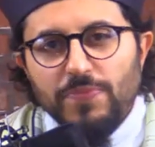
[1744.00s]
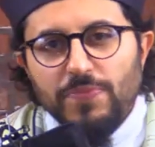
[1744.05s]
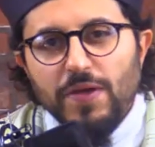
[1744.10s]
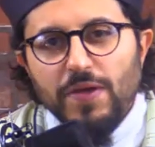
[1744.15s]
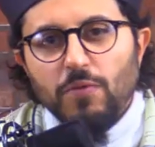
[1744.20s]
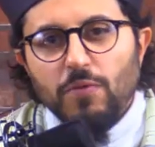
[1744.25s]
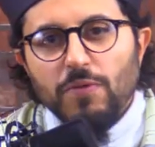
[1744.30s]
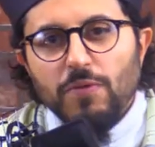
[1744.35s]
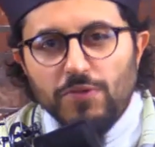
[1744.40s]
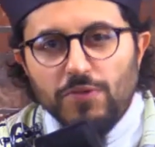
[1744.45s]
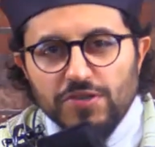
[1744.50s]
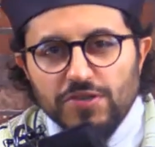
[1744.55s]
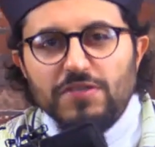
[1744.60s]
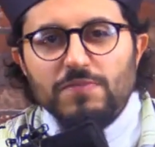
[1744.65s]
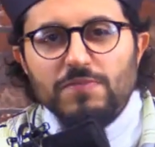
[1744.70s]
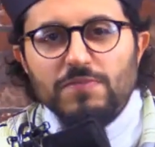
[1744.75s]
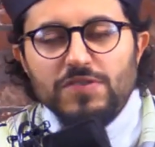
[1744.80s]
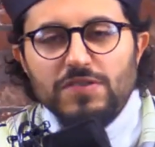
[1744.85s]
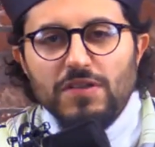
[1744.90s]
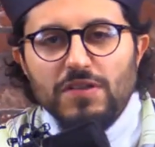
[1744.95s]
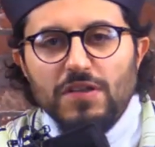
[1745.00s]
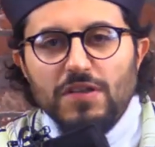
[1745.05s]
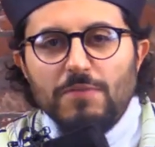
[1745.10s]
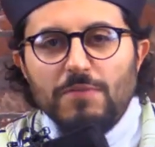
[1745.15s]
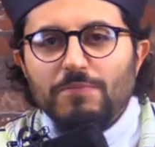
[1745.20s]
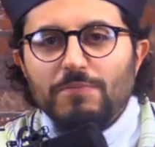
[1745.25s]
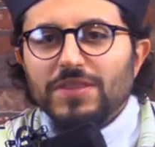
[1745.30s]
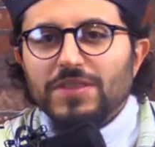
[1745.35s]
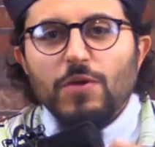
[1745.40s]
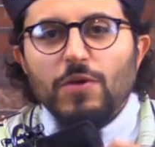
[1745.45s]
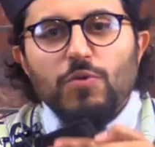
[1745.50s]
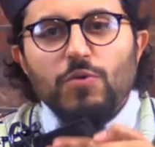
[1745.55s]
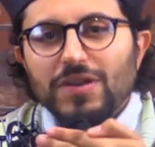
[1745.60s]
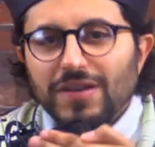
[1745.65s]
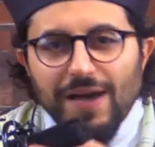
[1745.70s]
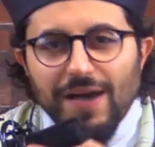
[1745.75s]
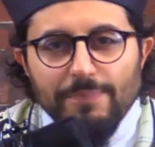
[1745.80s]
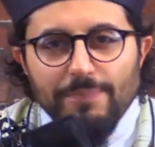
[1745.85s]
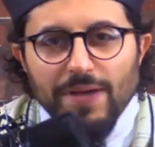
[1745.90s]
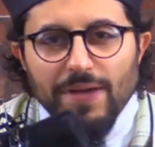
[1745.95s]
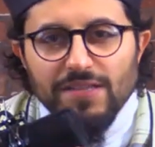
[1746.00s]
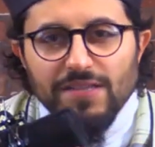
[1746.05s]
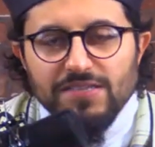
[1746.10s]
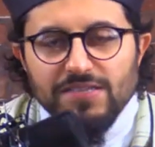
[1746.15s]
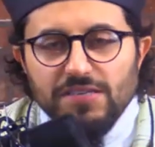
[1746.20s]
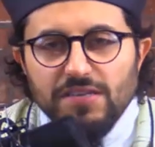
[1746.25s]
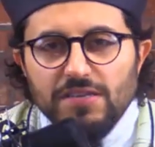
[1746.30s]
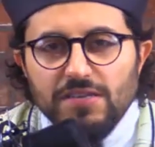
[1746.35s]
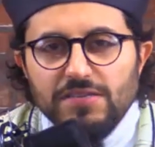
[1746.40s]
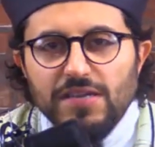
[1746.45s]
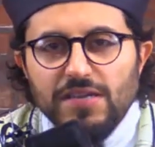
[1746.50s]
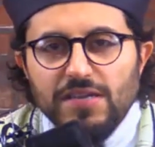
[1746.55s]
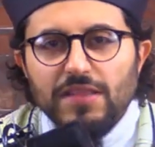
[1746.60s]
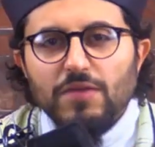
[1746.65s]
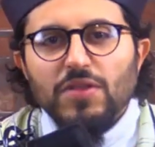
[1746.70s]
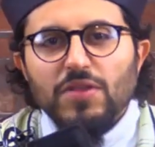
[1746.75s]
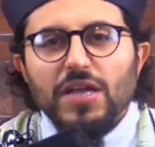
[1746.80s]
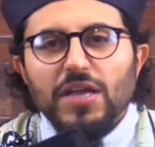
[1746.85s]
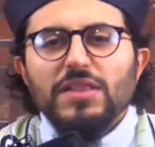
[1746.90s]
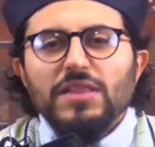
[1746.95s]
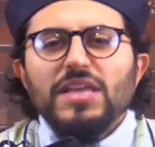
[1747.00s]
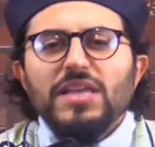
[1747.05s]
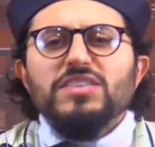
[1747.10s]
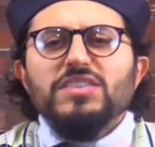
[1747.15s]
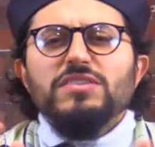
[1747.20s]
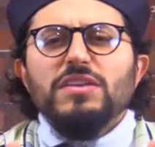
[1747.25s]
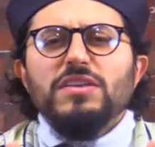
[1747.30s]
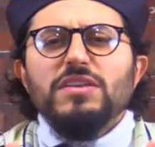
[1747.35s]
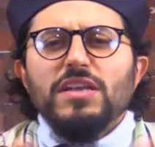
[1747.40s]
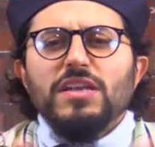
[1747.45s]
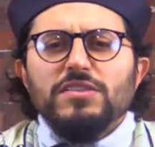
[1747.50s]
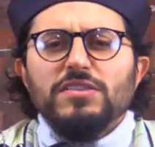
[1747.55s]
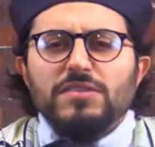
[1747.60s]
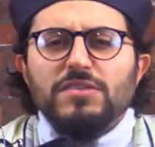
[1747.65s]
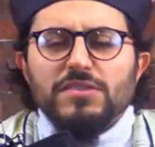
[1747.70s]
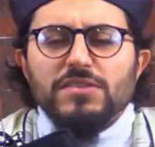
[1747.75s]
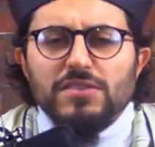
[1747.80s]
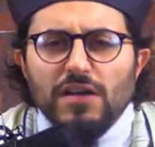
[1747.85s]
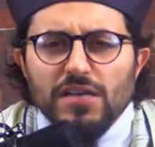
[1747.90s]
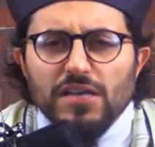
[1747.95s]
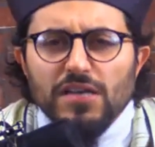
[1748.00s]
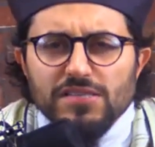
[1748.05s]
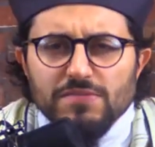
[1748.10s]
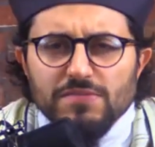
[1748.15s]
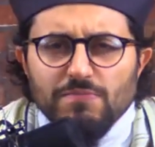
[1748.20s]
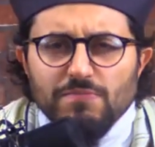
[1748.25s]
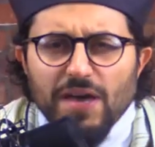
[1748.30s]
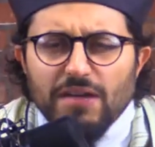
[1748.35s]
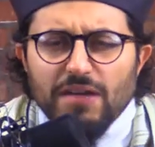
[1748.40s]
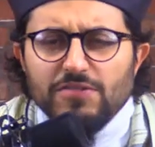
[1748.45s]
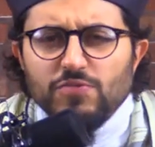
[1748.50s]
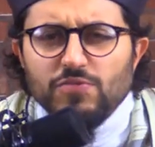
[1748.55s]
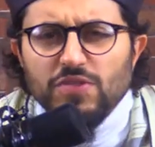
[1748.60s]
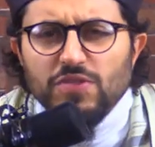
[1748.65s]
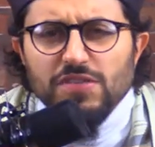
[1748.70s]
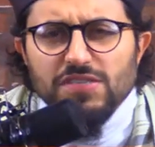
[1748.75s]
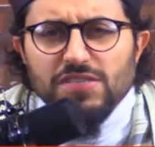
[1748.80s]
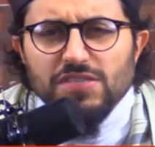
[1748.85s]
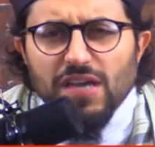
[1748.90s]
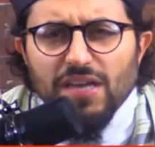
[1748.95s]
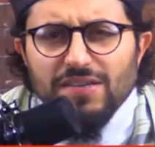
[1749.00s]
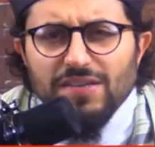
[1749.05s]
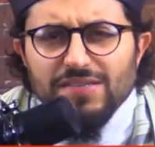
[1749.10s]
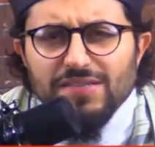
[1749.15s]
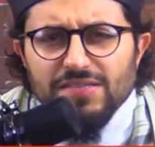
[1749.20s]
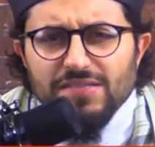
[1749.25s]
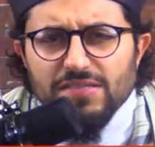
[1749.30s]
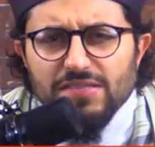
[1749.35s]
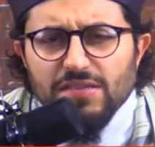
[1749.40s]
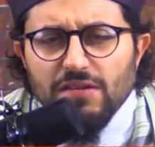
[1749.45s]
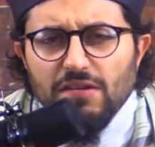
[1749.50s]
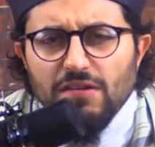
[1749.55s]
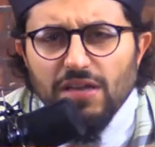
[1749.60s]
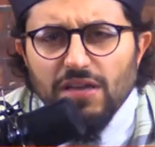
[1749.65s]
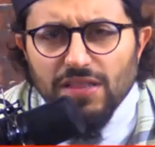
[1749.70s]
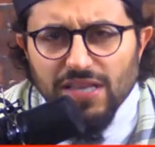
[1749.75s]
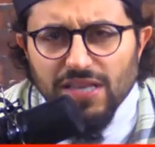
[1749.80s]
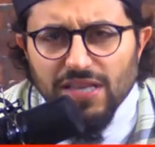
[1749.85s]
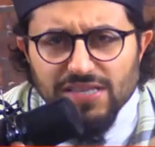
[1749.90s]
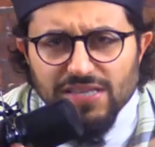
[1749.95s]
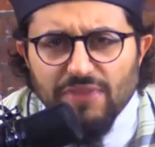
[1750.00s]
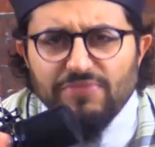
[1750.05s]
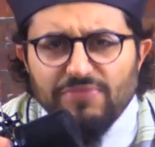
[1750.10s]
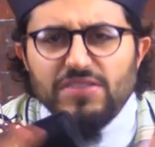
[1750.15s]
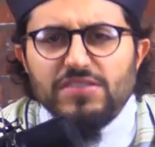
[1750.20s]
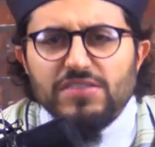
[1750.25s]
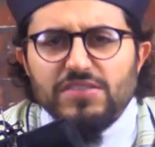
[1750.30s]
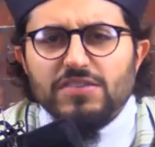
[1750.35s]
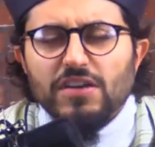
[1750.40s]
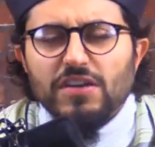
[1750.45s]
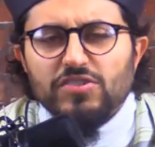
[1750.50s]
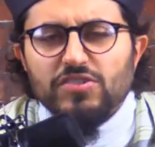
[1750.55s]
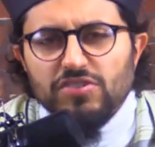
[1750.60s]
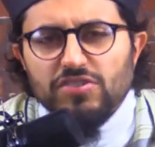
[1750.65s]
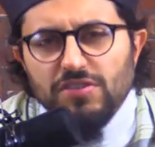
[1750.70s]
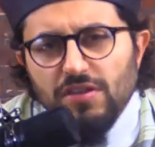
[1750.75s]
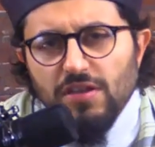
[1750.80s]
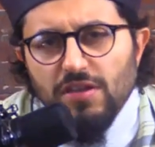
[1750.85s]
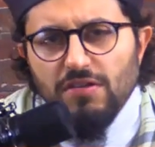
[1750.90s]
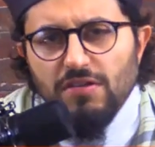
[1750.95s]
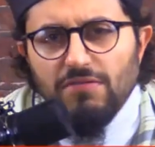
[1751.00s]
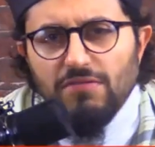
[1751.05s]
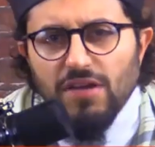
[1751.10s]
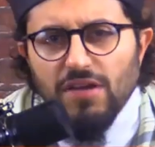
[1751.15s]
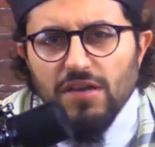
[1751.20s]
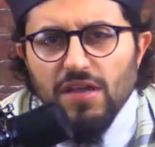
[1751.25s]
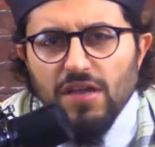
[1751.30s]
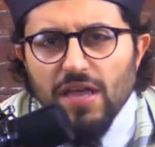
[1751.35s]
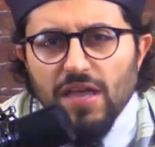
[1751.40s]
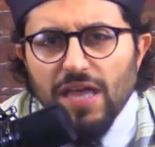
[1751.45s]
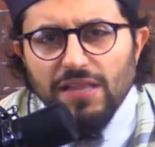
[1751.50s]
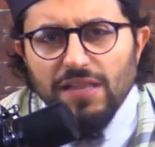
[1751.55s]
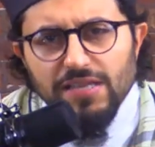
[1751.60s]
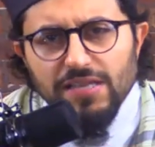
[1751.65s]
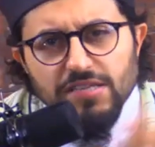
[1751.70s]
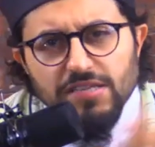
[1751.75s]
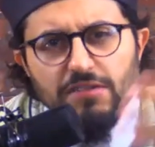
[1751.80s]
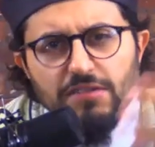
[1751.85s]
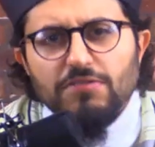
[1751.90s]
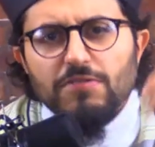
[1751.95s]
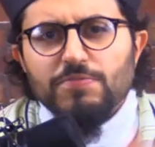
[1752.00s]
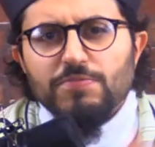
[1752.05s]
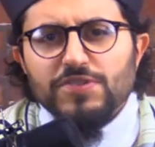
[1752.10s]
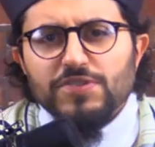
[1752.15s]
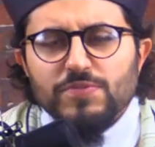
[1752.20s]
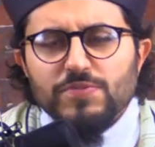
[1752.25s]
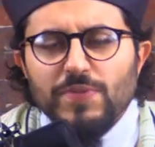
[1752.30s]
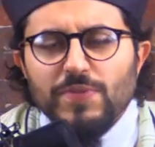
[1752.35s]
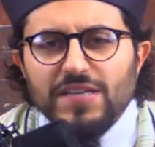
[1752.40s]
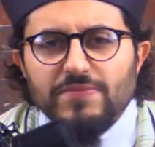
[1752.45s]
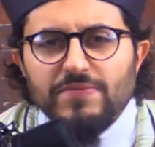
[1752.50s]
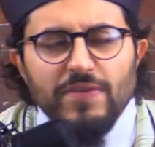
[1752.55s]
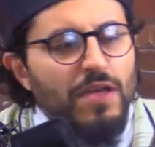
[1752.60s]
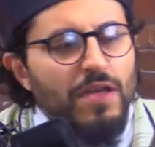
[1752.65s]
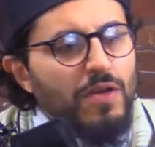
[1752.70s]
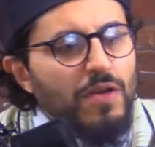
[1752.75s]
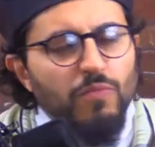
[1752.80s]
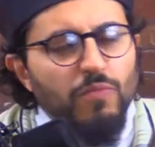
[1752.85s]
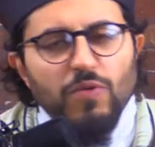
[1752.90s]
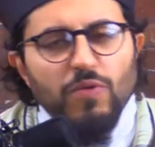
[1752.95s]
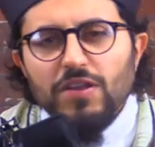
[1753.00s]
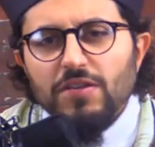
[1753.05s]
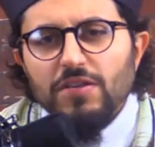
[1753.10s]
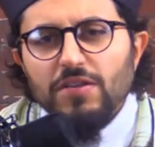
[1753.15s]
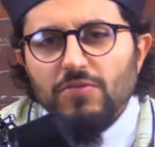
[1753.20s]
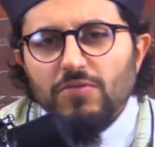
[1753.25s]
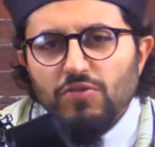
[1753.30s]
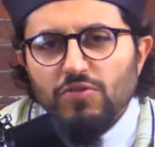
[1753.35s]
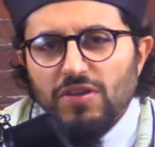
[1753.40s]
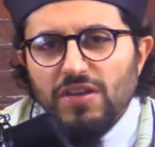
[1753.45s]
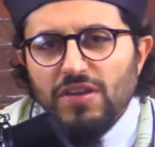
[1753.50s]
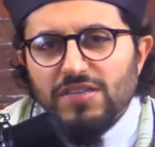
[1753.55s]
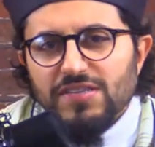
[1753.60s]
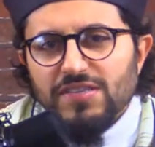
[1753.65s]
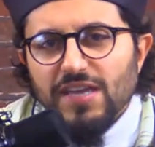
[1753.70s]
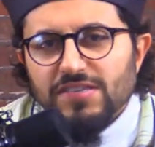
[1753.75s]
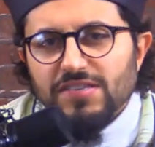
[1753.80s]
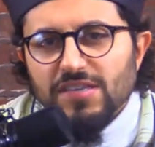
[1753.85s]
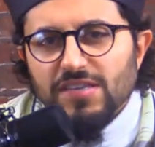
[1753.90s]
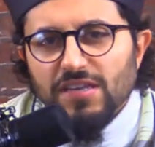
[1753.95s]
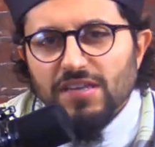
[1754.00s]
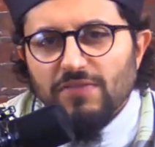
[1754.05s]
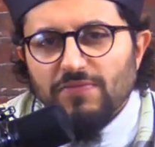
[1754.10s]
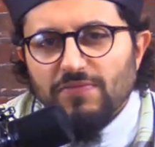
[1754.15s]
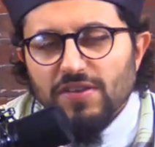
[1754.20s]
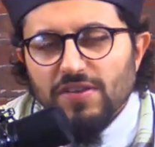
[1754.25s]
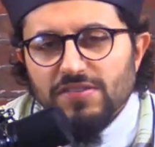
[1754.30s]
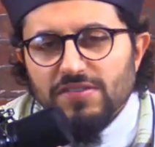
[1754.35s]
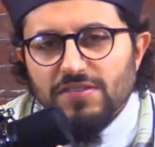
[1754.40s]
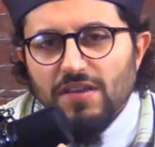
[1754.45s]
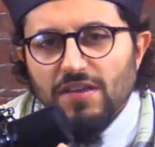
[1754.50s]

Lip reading: were Muslims, but they were not Palestinians. And they were like, let's sit and discuss matters with the Zionists, right? Let's have a discussion, right? And let's hear their perspective. What are you? You didn't taste any of this,